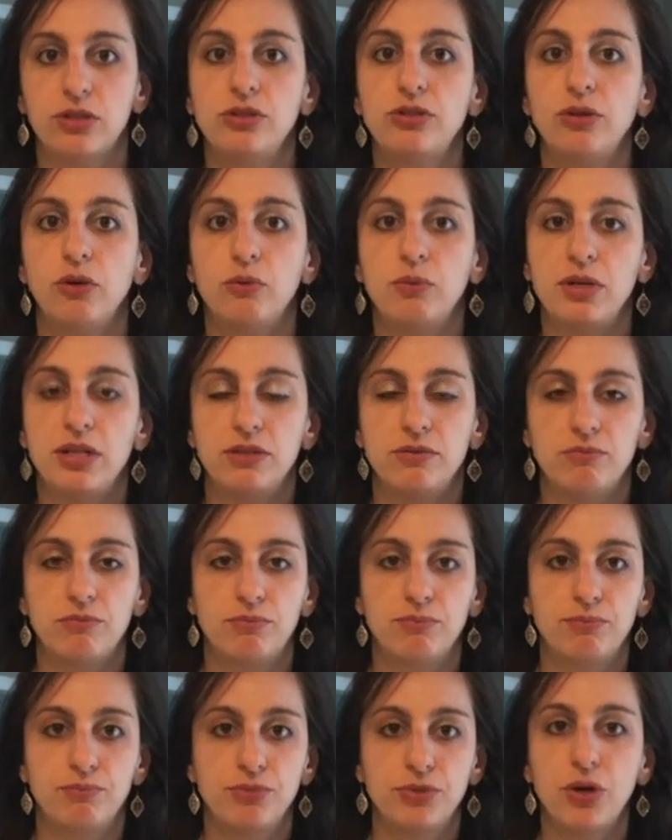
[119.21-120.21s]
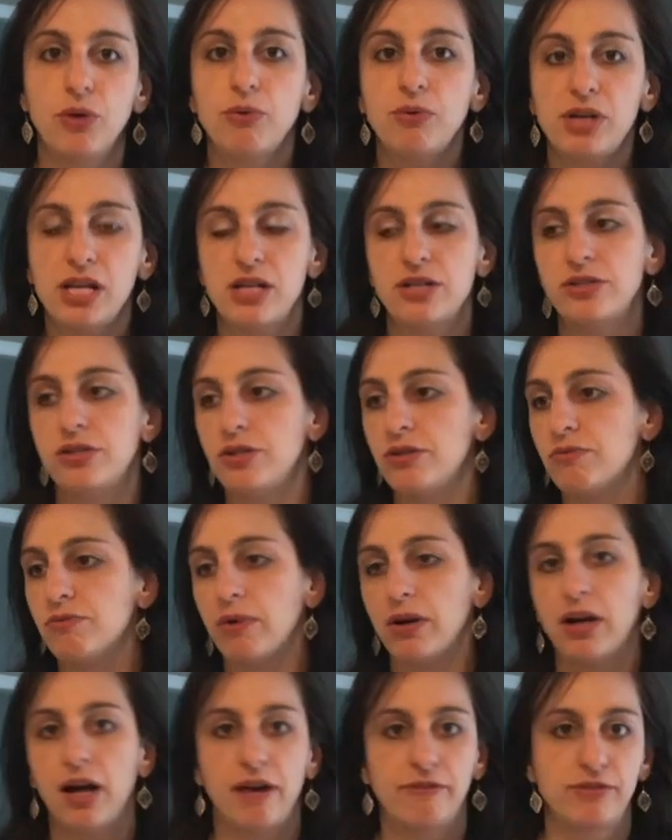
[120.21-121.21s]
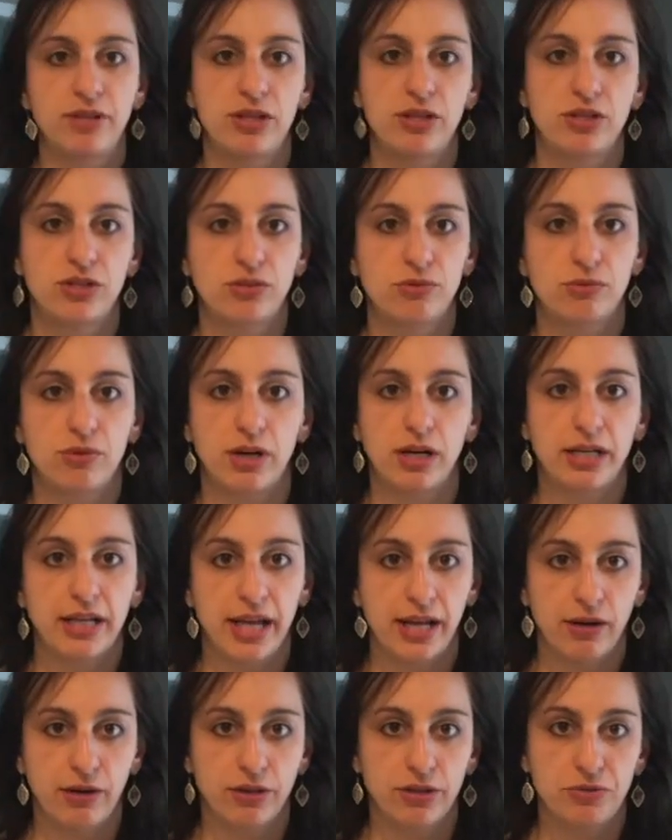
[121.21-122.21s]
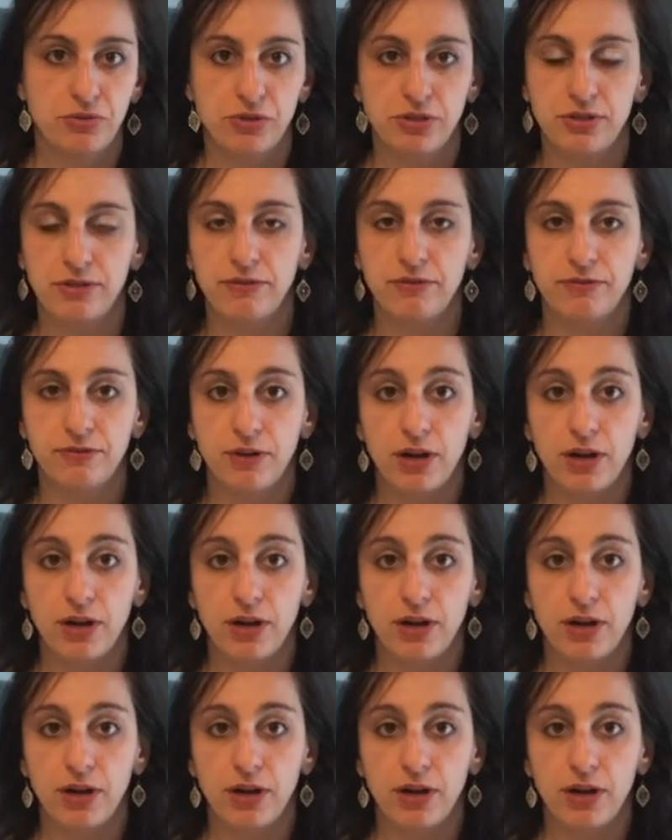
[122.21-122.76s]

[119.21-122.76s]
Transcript: So we don't need to run off to the store and get all sorts of